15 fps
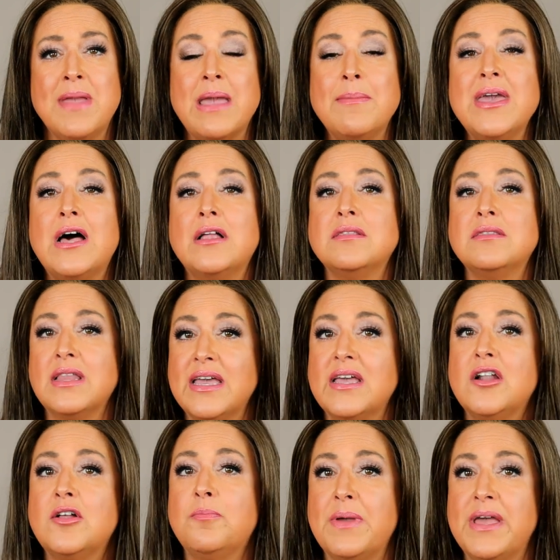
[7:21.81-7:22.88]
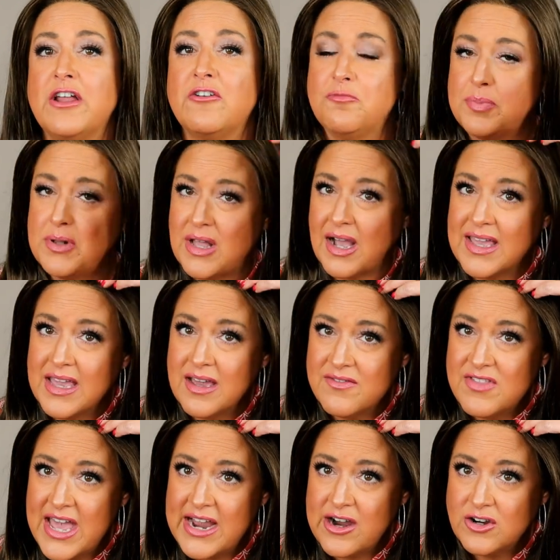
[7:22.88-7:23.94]
Maybe a little bit of plucking
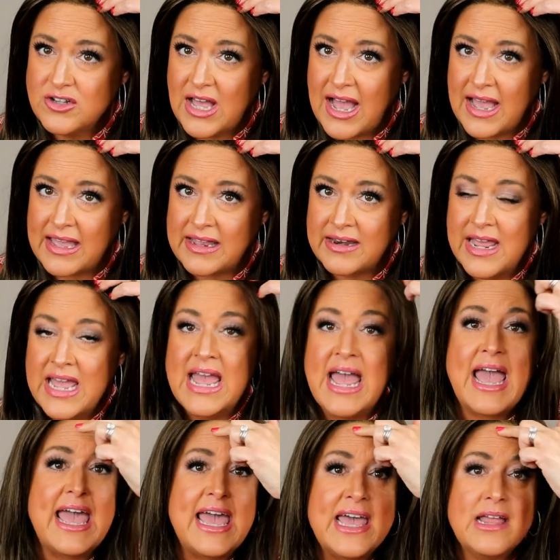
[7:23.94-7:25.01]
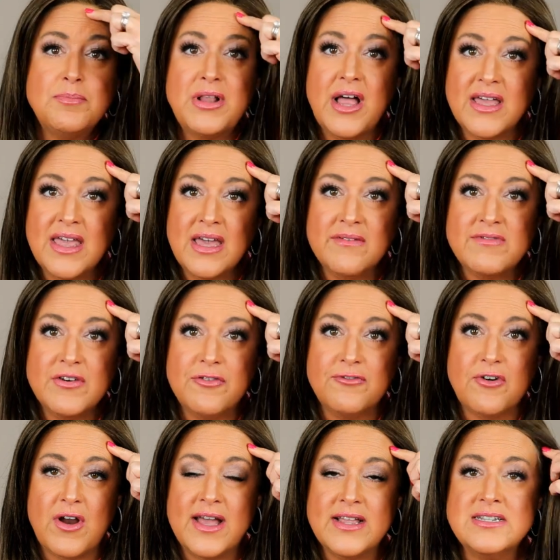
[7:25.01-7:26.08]
of the hairline and plucking of the
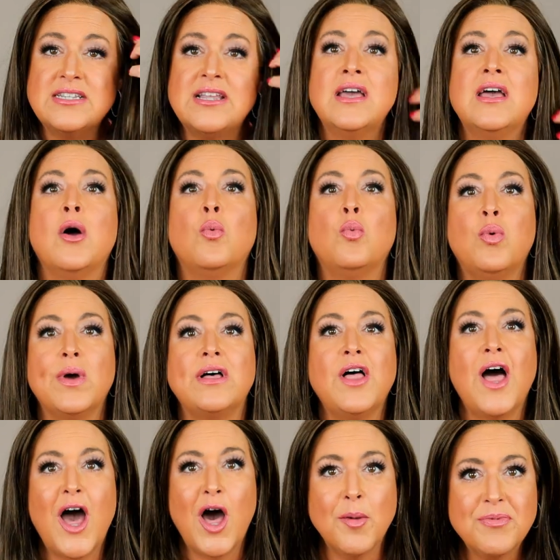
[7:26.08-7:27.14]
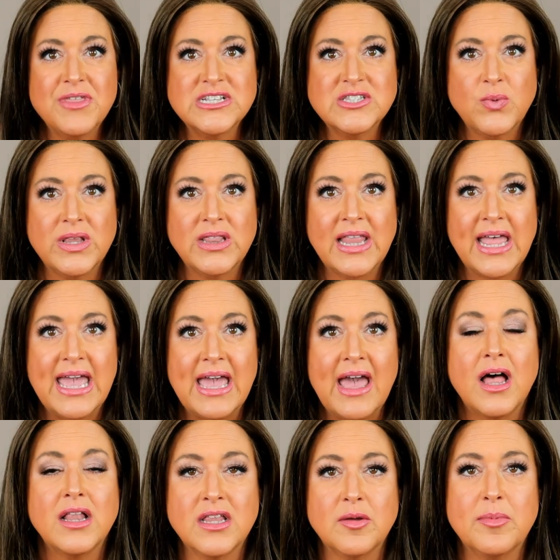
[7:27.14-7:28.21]
front will help this one
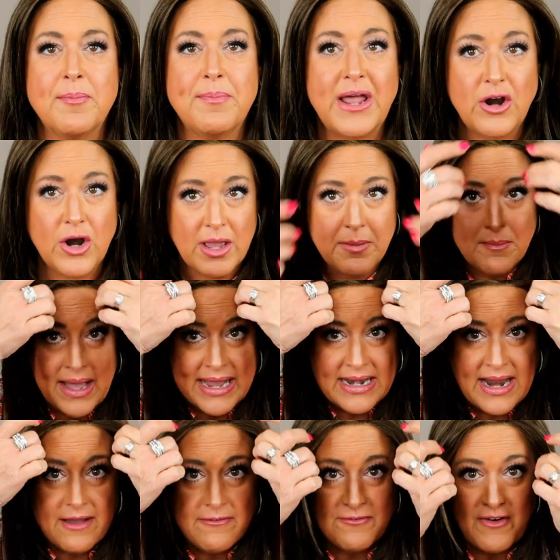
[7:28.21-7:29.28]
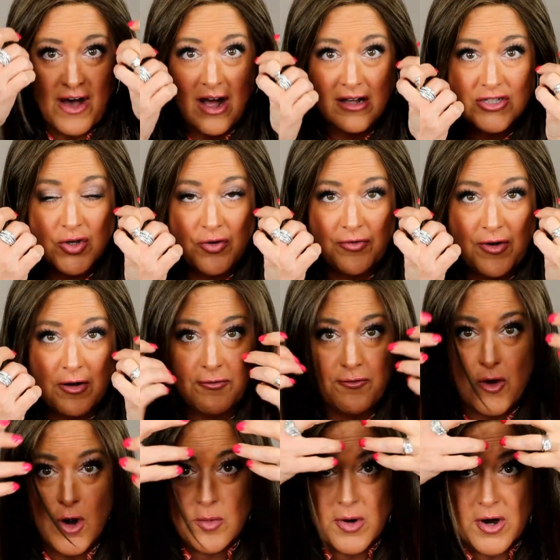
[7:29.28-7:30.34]
lay a little bit better. It might not fall so far
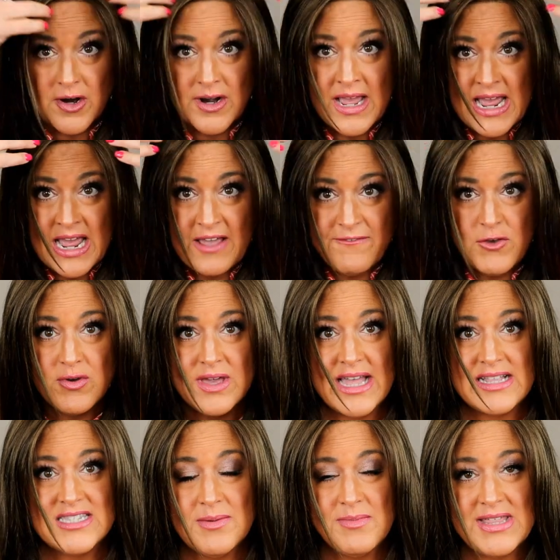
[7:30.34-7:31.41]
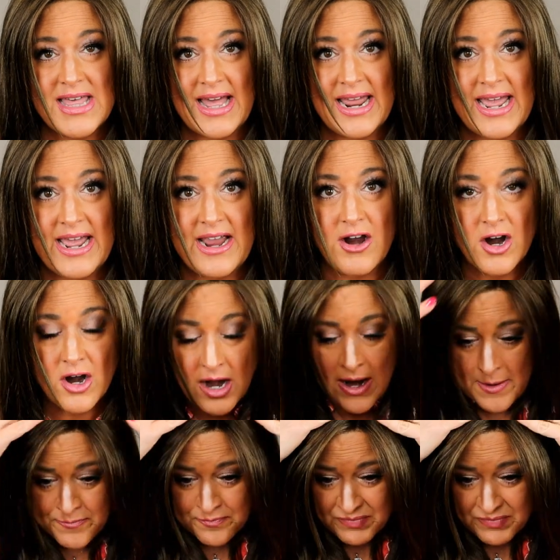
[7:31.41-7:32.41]
forward if you get some of that hair.